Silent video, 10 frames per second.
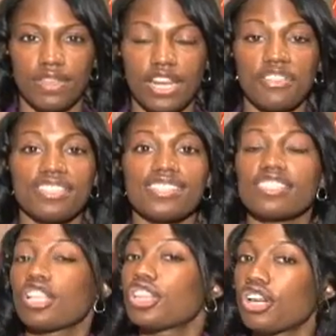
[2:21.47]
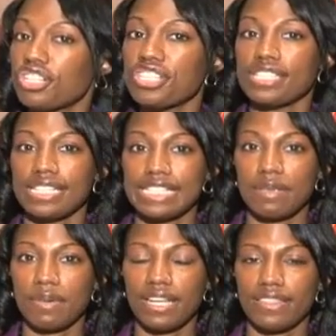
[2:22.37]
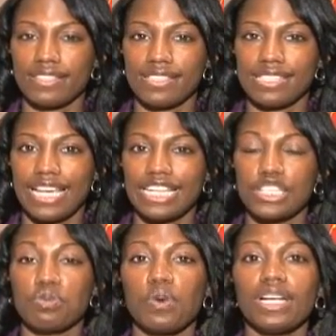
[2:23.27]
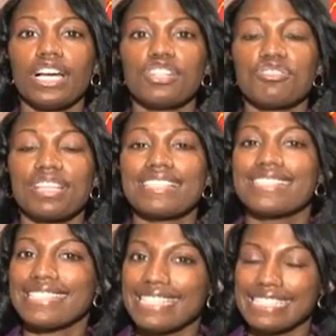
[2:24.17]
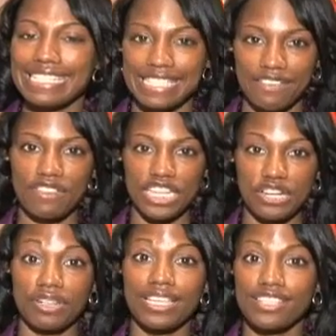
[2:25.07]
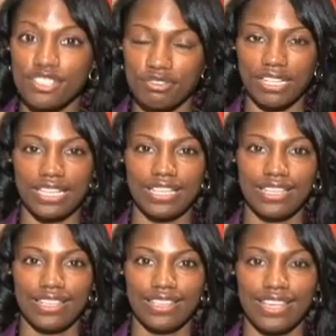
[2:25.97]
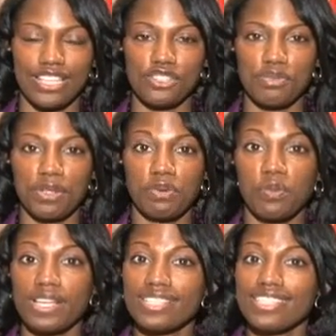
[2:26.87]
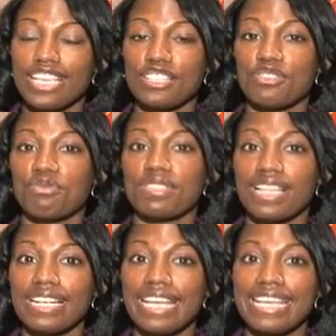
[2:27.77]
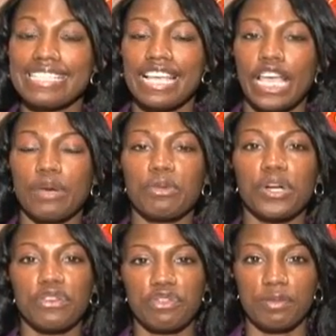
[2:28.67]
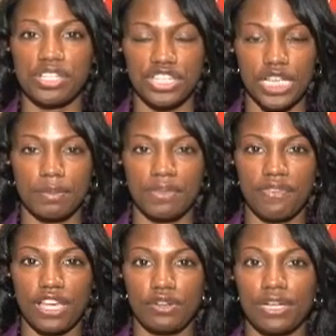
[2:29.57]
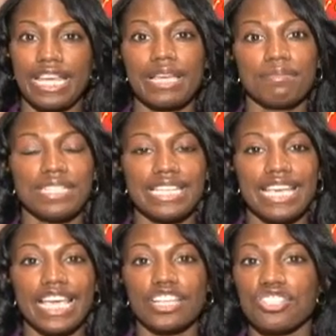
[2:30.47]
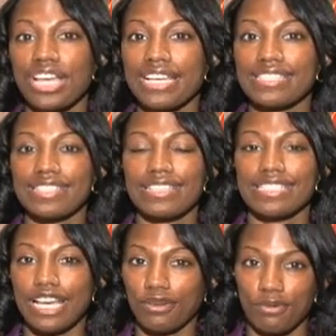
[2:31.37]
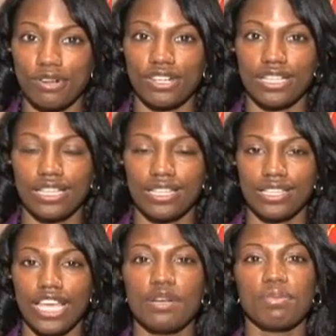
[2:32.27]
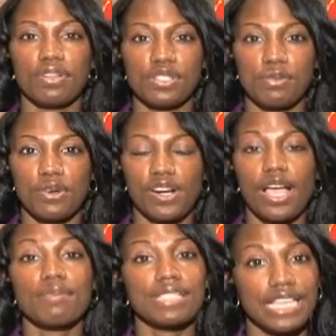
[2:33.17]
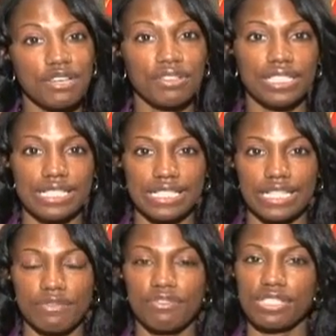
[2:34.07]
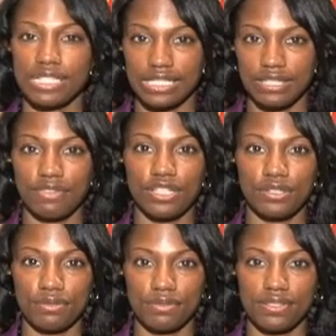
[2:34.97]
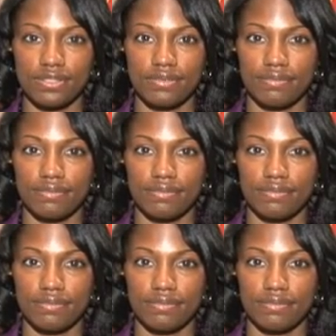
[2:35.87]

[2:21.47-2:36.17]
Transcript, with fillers: Now this is the largest exhibit in the Society's 167-year history. It's open Wednesdays through Sundays, and more information can be found on mdhs.org. In Baltimore, I'm Tahira Lindsay for CTV News.